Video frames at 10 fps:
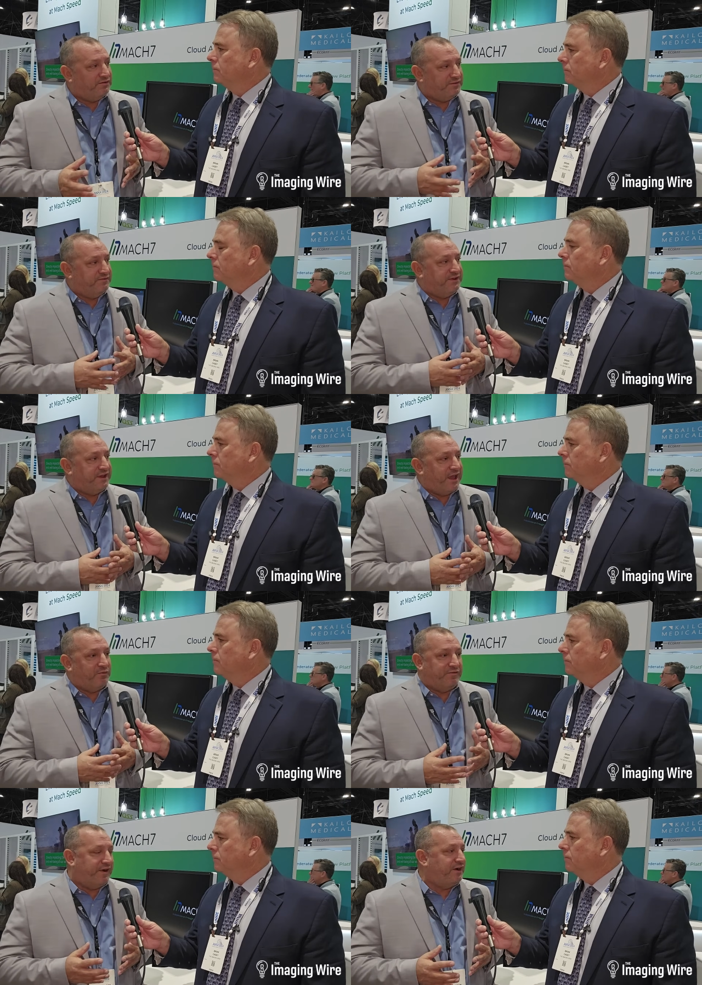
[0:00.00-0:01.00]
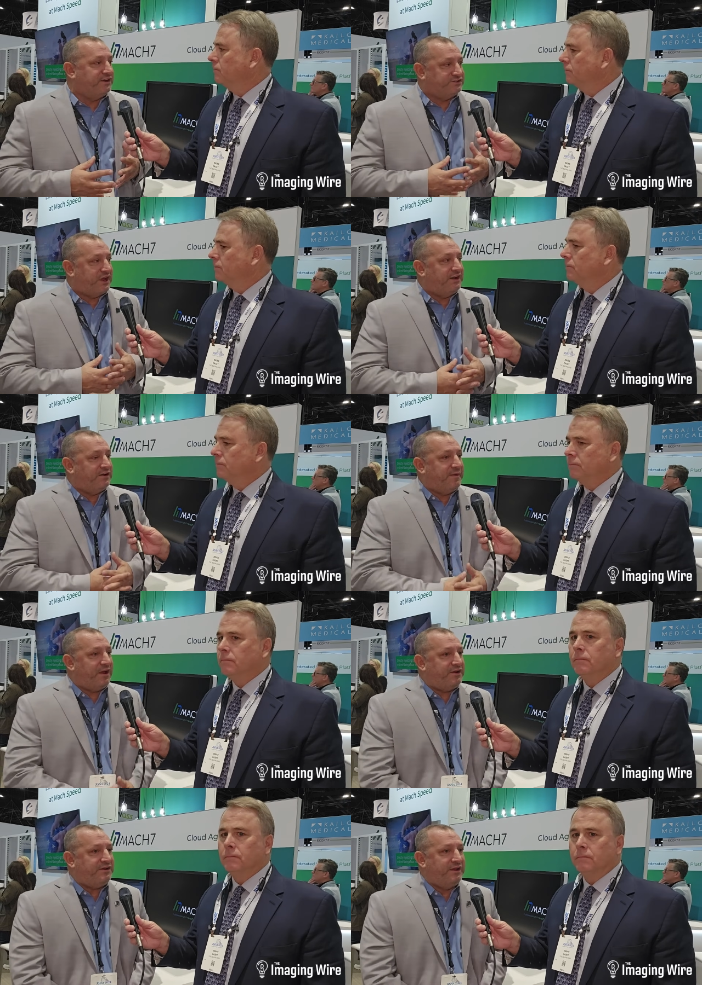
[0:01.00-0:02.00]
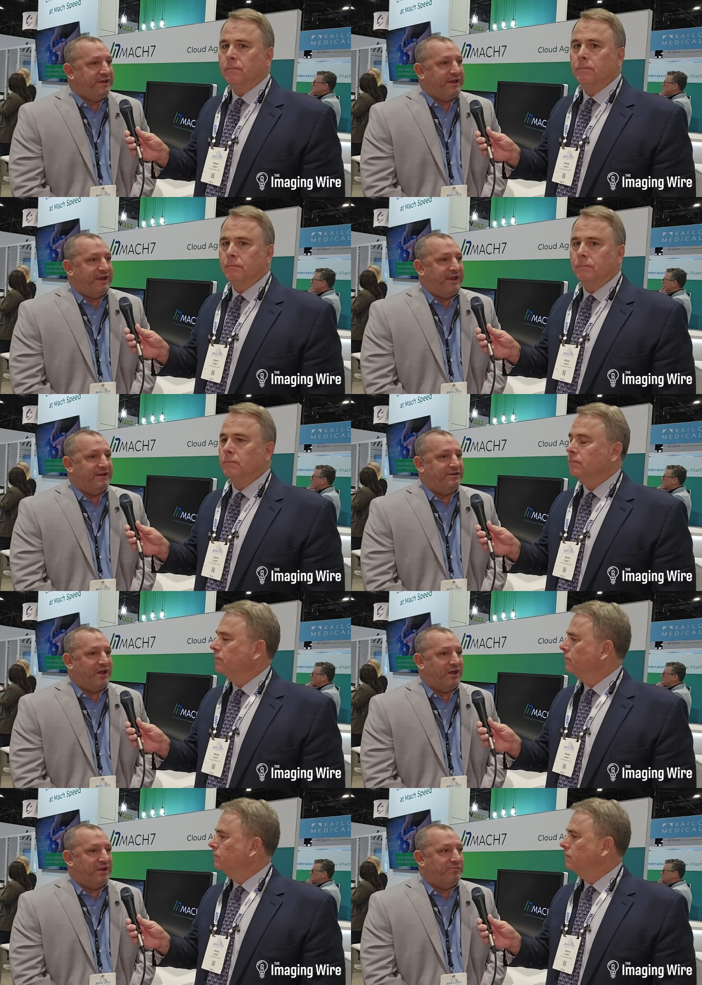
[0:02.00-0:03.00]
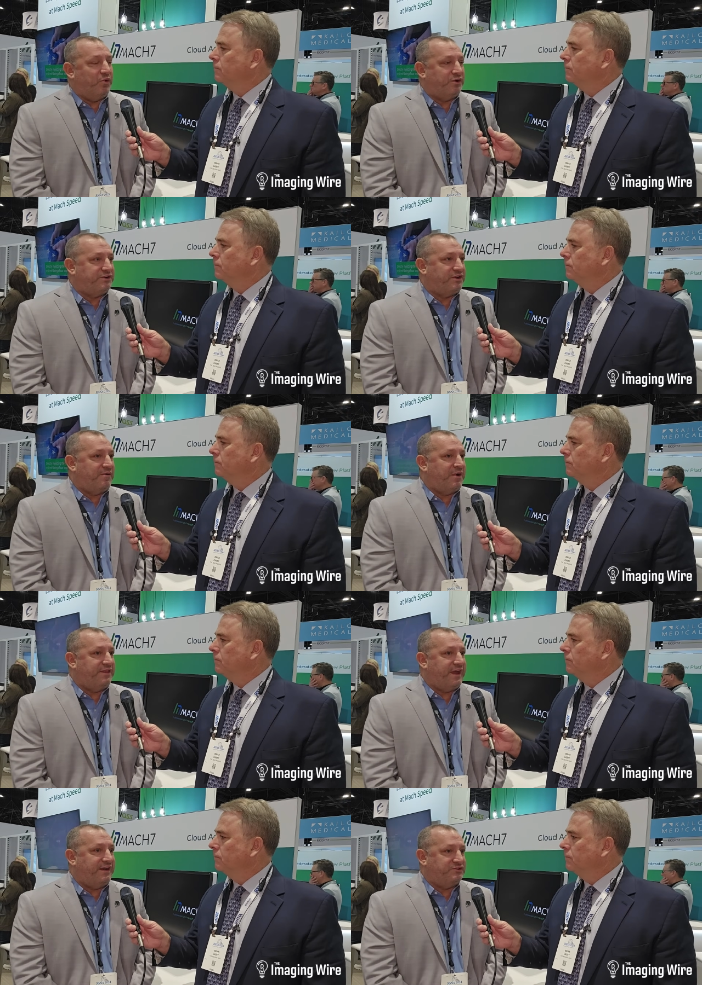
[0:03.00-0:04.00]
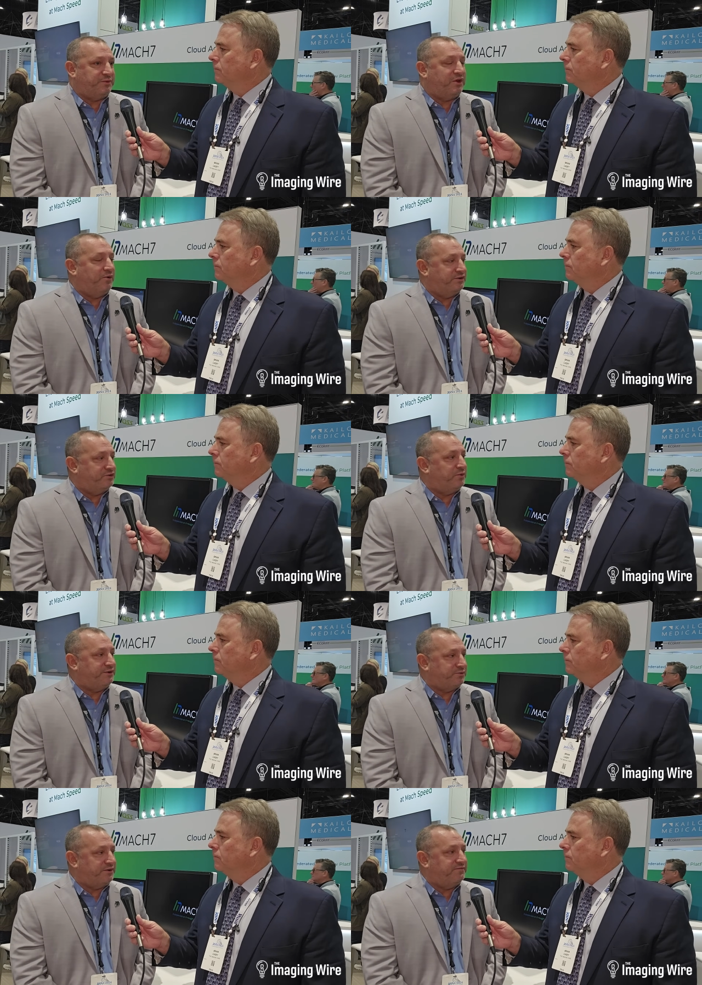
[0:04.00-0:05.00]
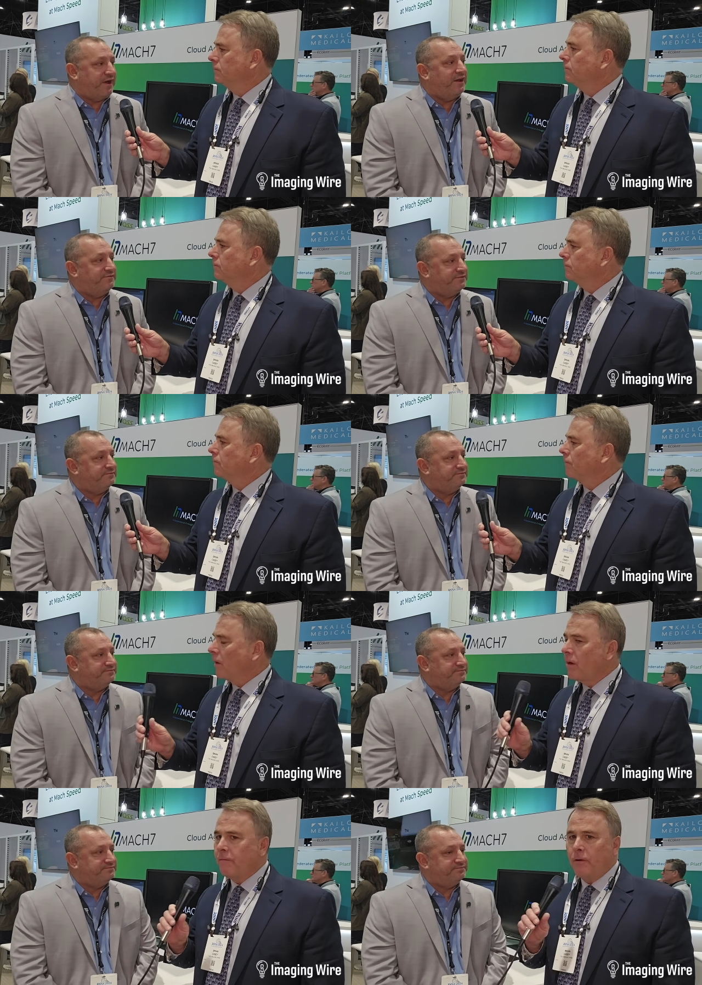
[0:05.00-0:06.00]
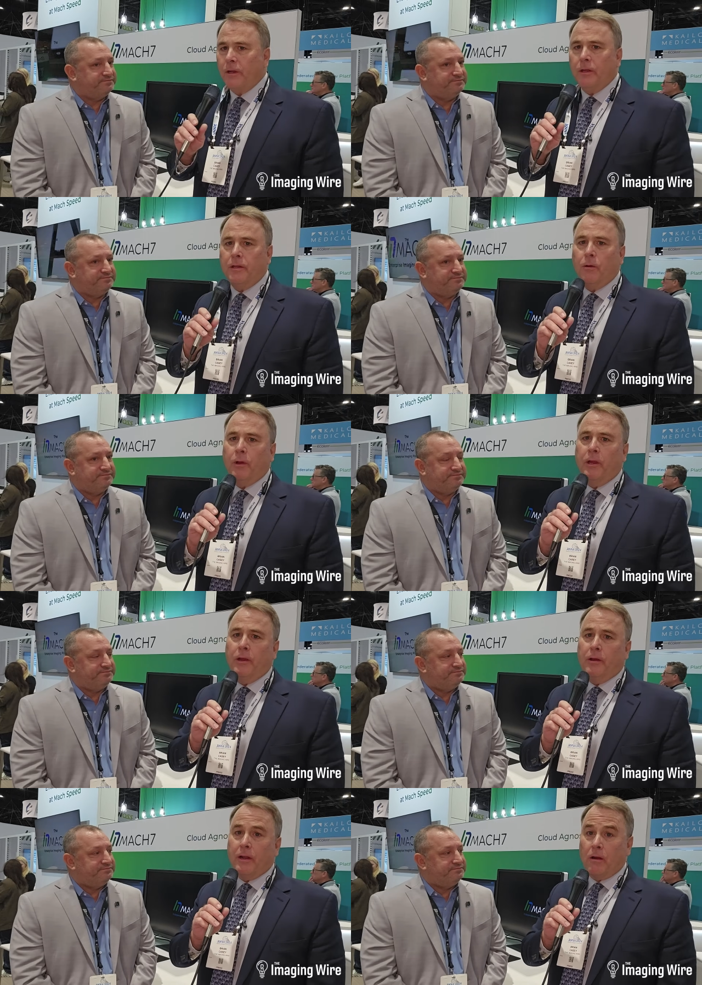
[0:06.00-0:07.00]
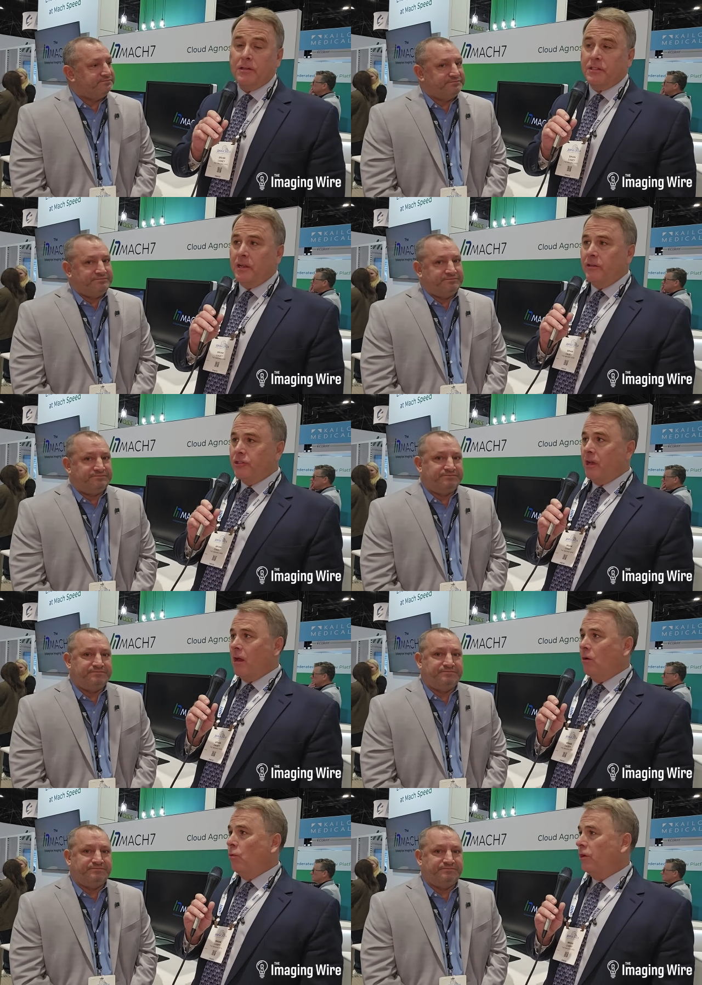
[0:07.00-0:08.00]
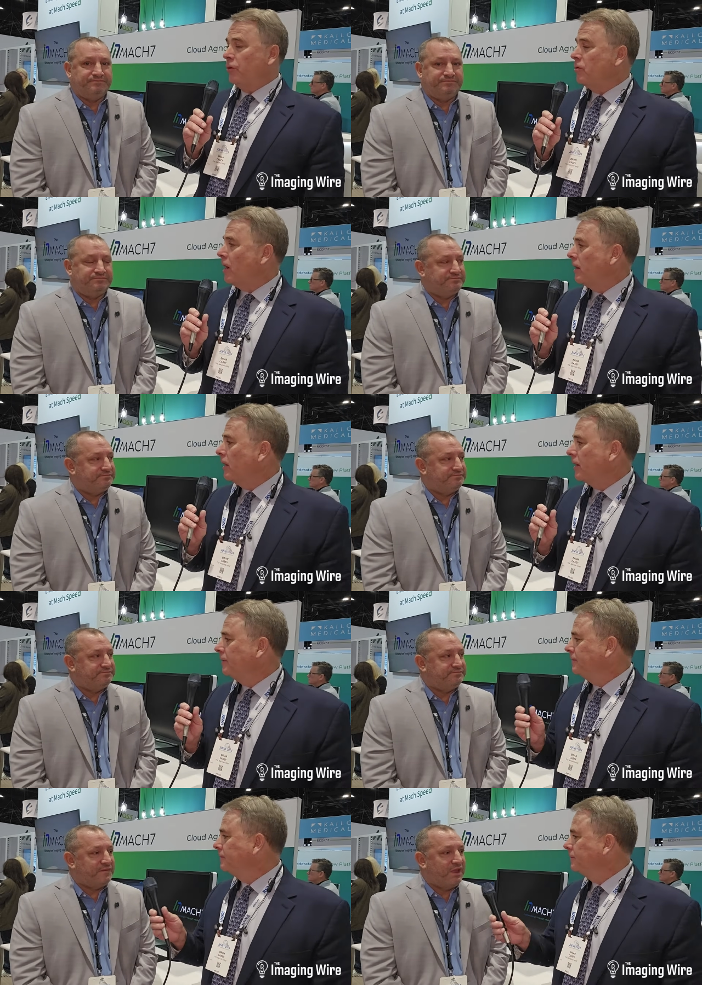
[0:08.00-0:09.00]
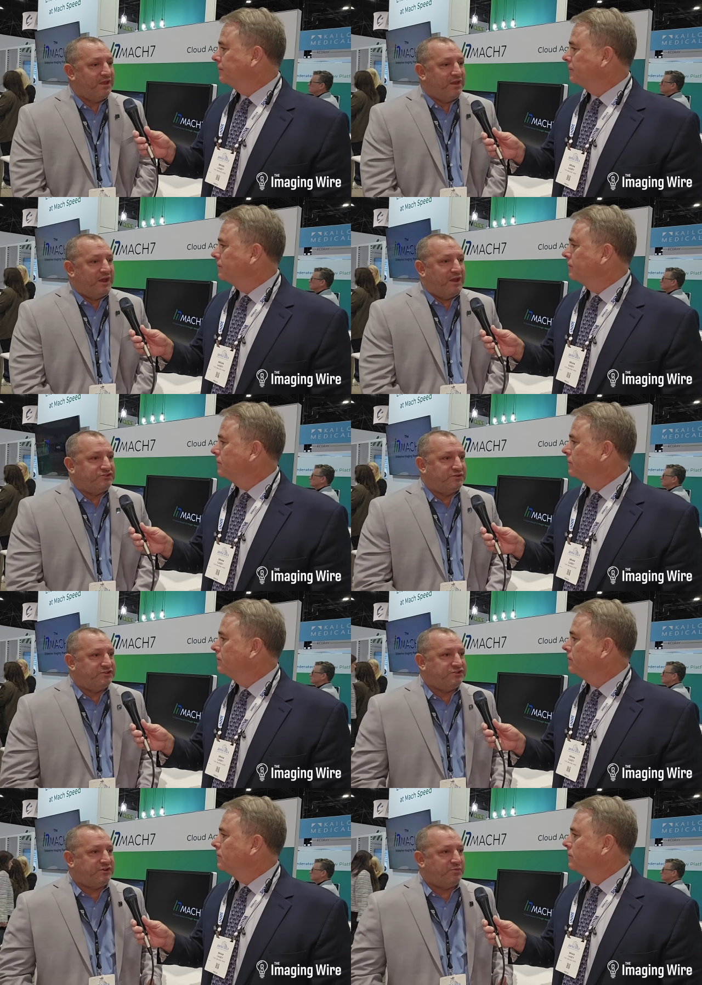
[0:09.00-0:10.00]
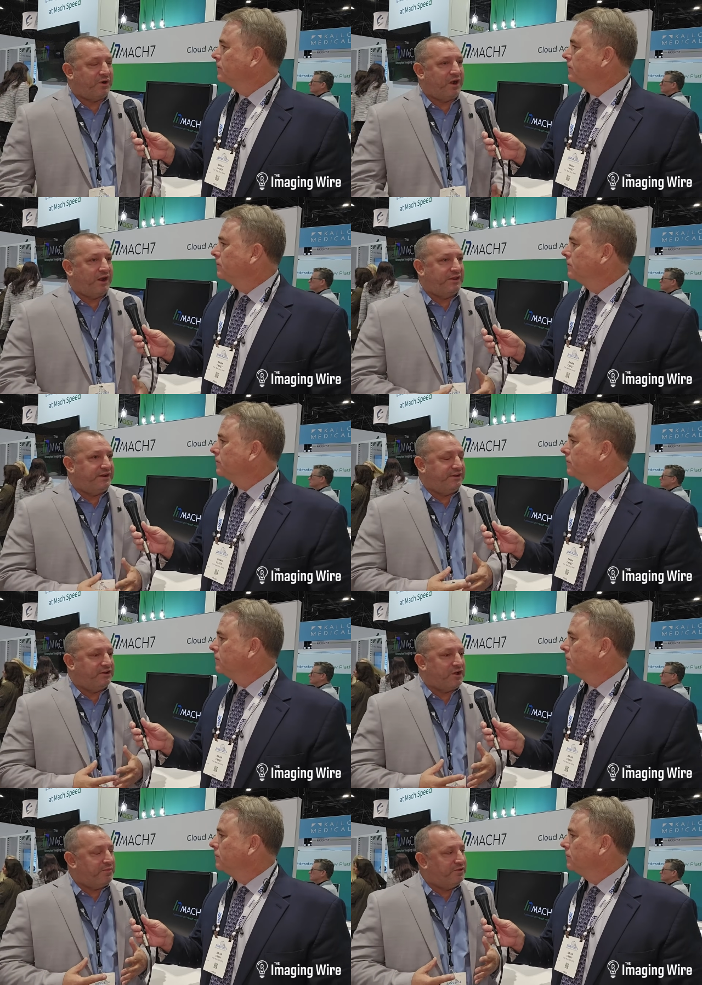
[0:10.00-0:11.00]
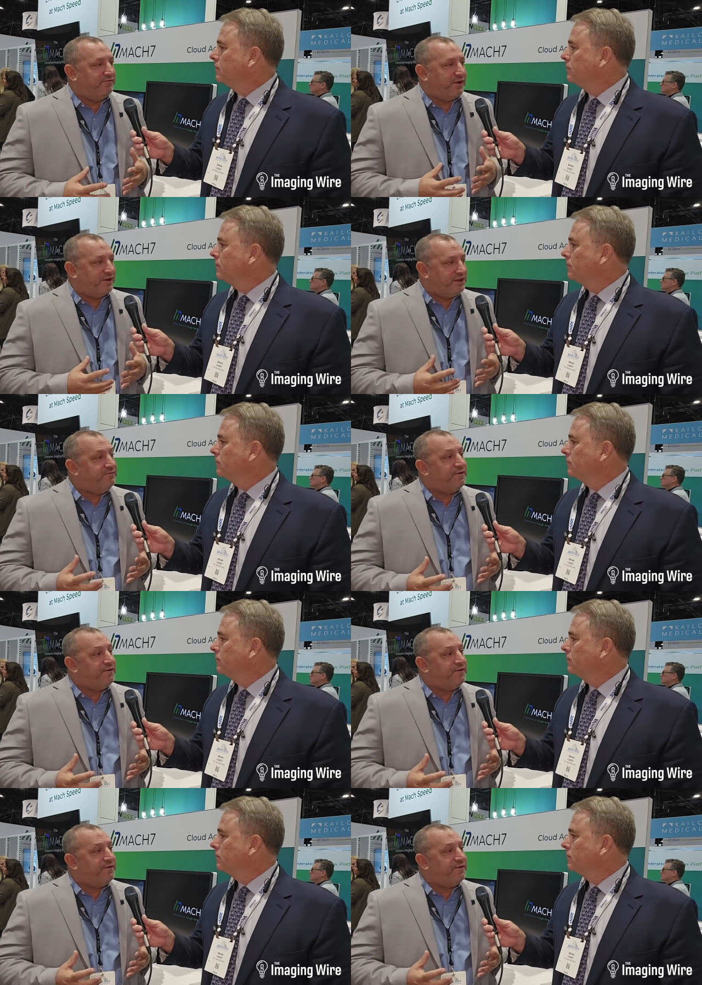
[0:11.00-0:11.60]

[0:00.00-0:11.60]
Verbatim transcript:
Speaker 1: of the VA. We're very excited about it, and uh, and more to come on that as we go into 2025.
Speaker 2: All right, very good. Now we're here at RSNA in Chicago. What are you highlighting?
Speaker 1: Uh, so this year we're highlighting a couple of uh, key